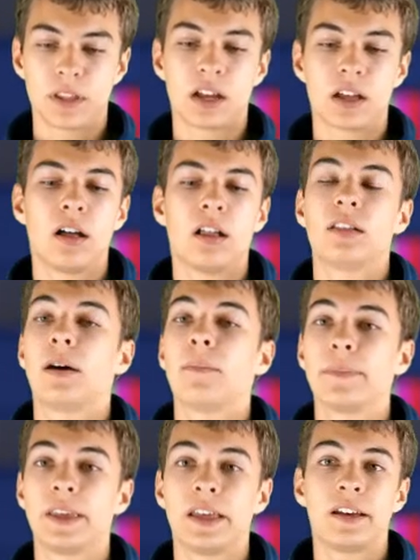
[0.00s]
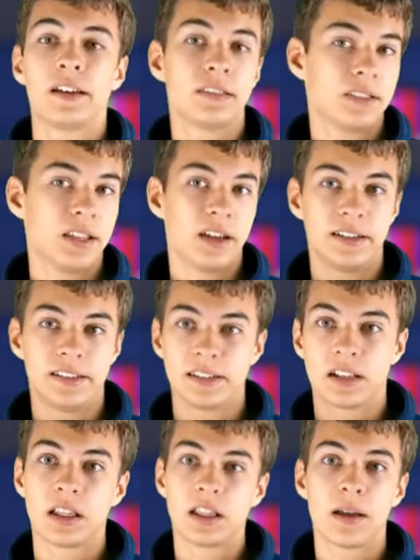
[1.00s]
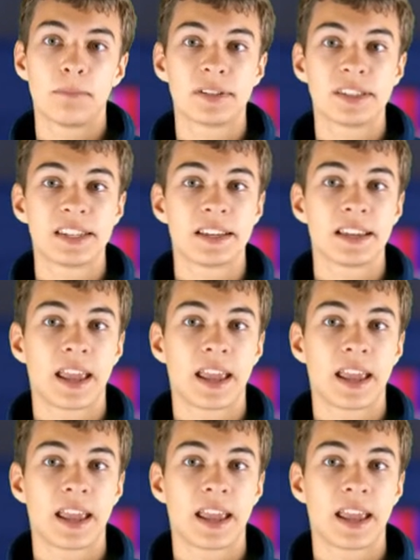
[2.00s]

Columbia. The Clemson